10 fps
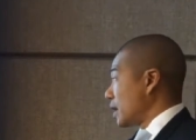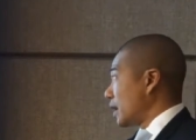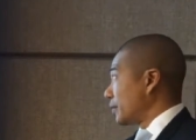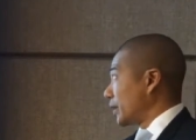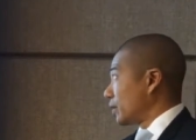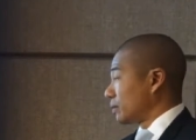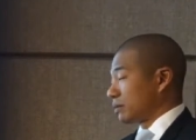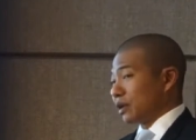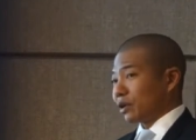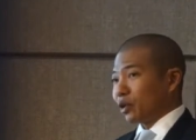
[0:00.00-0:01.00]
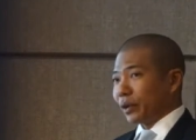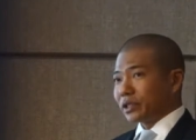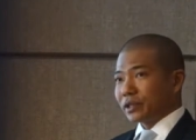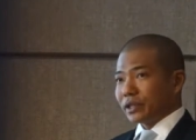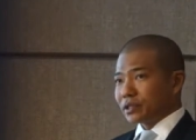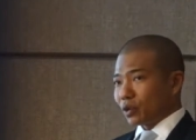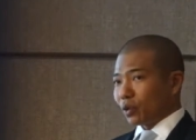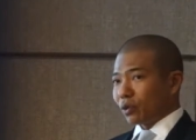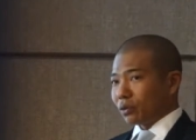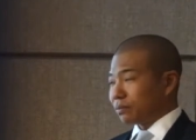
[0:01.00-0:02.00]
that are going to these
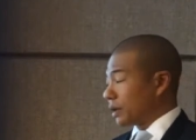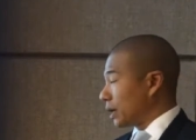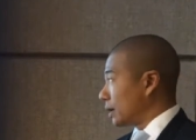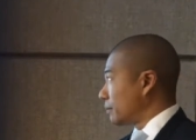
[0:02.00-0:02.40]
total